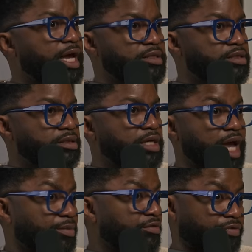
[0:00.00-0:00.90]
has
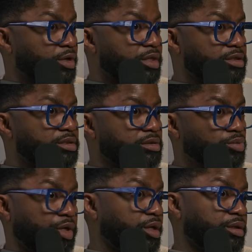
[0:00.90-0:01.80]
happened for us,
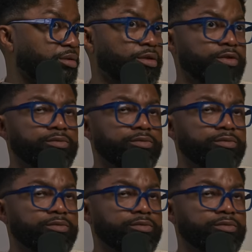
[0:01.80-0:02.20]
where